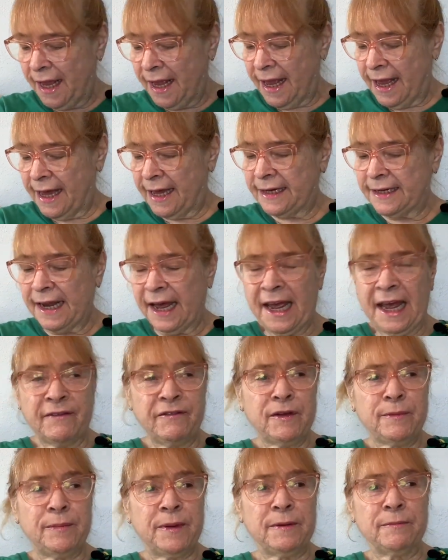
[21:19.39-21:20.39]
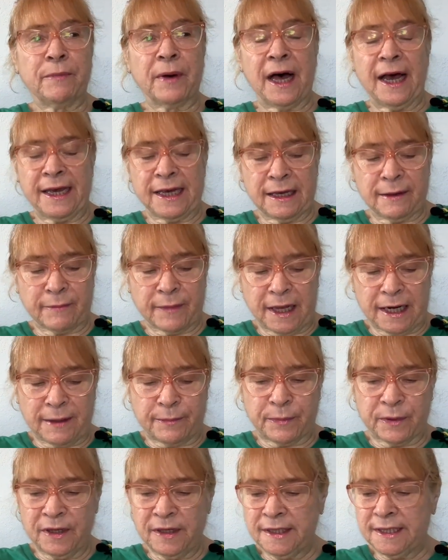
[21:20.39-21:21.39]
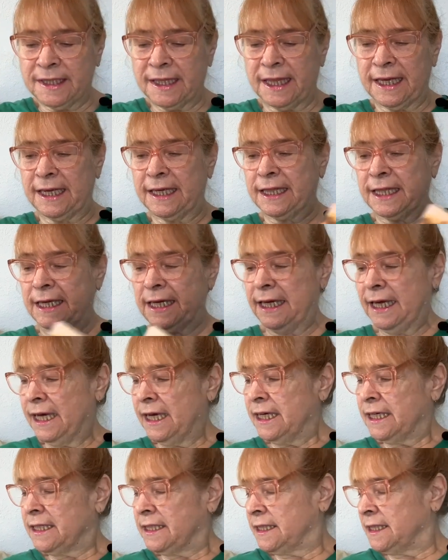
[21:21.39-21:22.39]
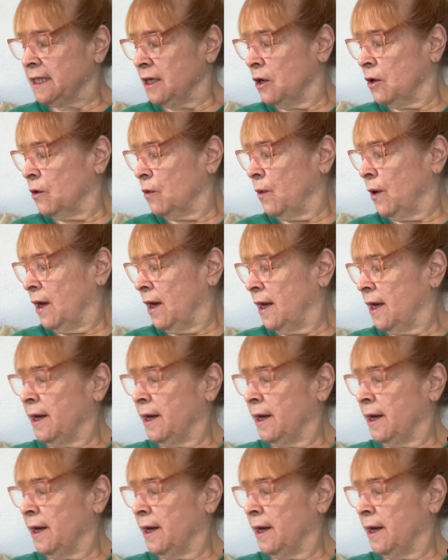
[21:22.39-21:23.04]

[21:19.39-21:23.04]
And I haven't been buying many books lately. So,